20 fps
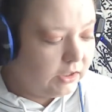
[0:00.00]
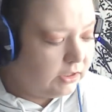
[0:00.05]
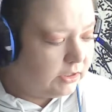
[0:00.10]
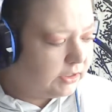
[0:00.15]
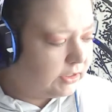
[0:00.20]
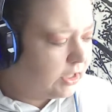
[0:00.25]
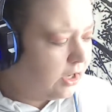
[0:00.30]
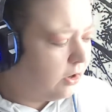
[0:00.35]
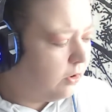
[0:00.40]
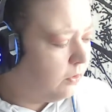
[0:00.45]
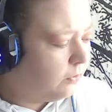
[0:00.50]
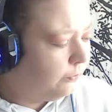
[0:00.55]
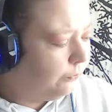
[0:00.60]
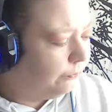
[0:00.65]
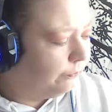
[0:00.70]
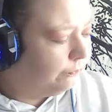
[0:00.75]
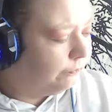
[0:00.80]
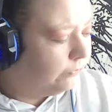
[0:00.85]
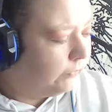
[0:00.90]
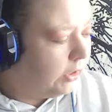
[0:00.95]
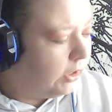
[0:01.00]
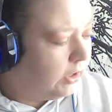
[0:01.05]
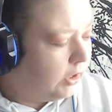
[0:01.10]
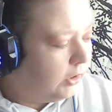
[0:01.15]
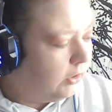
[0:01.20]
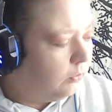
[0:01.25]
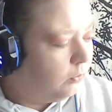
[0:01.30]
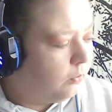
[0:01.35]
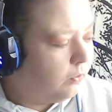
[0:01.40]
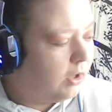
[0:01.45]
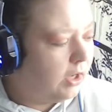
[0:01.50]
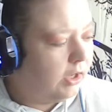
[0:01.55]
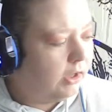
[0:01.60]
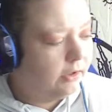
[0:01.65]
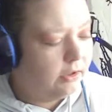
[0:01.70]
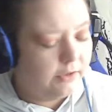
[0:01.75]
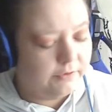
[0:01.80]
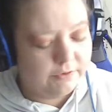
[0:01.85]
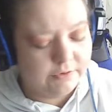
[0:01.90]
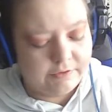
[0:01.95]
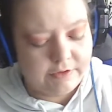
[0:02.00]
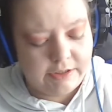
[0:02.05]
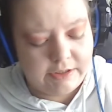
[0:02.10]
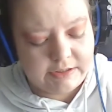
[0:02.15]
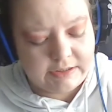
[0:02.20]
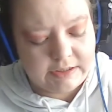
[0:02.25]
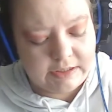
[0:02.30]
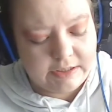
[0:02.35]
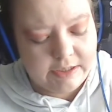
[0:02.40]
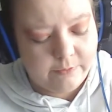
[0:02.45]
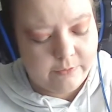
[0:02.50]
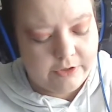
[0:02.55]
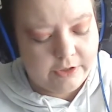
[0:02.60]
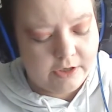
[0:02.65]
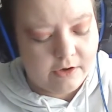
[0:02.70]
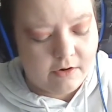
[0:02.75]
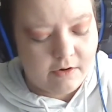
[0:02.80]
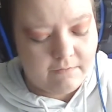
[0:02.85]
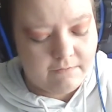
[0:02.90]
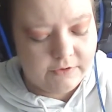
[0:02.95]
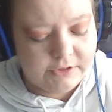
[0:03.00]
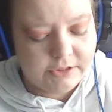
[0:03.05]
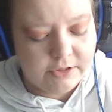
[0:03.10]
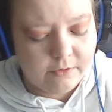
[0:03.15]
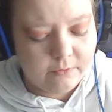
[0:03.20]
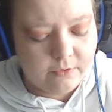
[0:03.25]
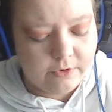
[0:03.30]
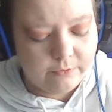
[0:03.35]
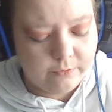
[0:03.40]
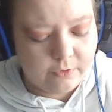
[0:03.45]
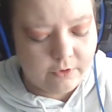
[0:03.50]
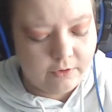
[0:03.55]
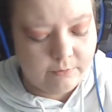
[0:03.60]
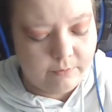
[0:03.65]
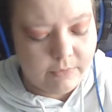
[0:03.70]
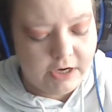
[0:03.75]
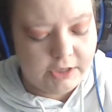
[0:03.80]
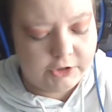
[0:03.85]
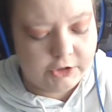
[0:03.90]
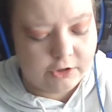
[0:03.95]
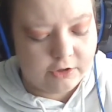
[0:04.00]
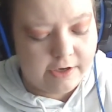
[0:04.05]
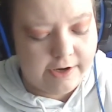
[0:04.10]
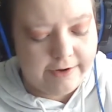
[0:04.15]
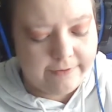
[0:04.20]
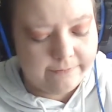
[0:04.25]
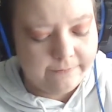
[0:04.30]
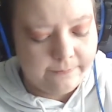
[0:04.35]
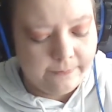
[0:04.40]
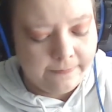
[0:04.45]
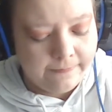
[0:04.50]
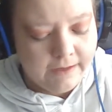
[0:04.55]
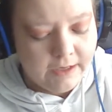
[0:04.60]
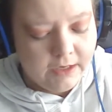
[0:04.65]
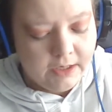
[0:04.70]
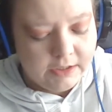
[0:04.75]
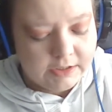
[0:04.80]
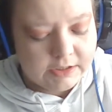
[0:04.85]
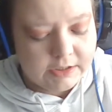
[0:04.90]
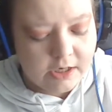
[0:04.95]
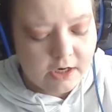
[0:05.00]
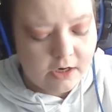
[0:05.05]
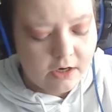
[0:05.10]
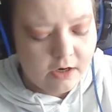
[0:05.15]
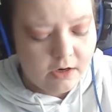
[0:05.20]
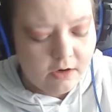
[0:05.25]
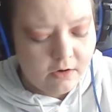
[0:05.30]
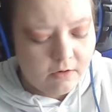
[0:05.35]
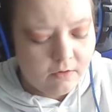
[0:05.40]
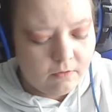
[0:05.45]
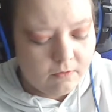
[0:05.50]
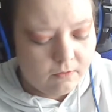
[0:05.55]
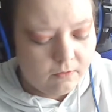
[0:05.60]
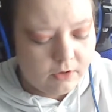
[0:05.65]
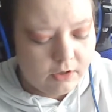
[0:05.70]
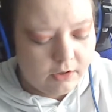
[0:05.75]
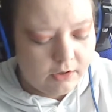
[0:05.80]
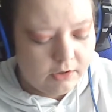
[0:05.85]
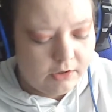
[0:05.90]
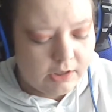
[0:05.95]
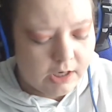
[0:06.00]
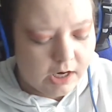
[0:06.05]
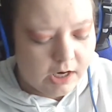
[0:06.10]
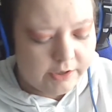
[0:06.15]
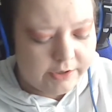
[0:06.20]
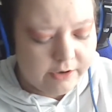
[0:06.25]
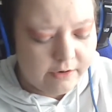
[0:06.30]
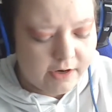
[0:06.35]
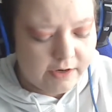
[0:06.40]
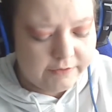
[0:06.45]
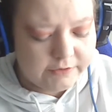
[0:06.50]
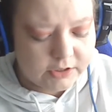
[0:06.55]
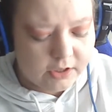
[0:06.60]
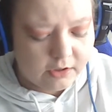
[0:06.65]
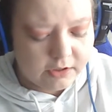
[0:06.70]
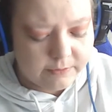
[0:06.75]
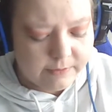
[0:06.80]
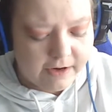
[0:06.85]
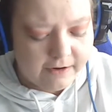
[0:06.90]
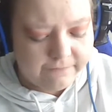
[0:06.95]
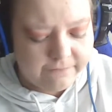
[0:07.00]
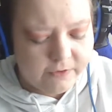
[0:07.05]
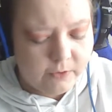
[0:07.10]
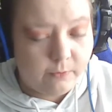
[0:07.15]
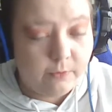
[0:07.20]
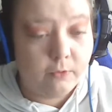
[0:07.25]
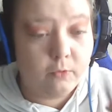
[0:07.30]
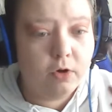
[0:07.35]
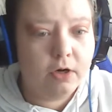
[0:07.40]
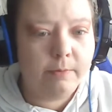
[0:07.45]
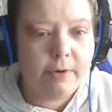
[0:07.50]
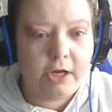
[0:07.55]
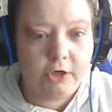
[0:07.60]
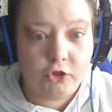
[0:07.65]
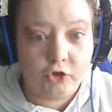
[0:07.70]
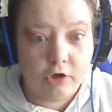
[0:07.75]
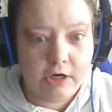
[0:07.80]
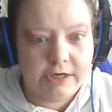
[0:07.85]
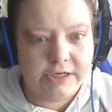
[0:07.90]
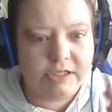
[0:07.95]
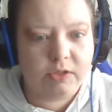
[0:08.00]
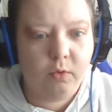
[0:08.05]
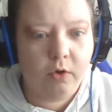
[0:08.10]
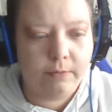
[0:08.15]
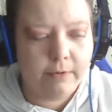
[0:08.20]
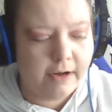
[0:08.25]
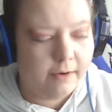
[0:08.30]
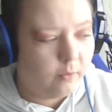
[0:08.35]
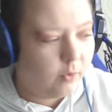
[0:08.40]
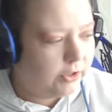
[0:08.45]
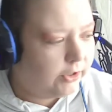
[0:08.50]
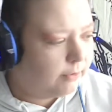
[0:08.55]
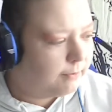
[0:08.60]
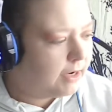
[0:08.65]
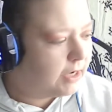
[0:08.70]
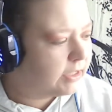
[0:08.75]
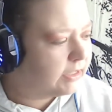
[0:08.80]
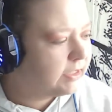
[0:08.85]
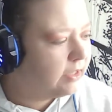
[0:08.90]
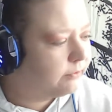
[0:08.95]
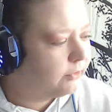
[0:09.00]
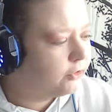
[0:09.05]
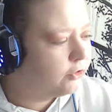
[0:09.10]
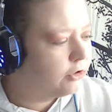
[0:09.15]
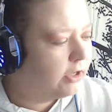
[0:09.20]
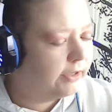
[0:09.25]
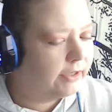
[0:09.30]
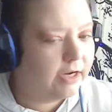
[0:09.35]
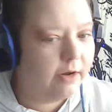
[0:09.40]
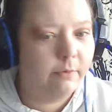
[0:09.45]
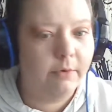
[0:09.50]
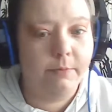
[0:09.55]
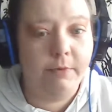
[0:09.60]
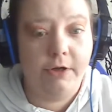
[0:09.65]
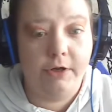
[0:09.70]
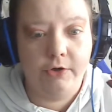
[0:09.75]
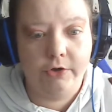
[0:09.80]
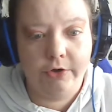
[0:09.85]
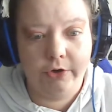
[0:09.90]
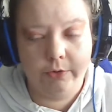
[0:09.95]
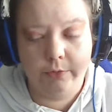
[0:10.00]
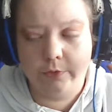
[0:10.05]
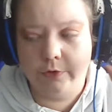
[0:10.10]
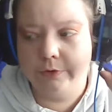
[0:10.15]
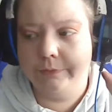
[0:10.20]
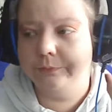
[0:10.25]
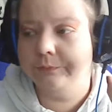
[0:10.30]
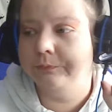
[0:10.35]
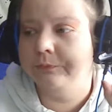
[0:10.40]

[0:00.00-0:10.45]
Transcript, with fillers: So, what other things can we go over? So, when we're measuring. So, I know I talked about food, but what about drinks? What about when you're making something to drink? That would be a good one.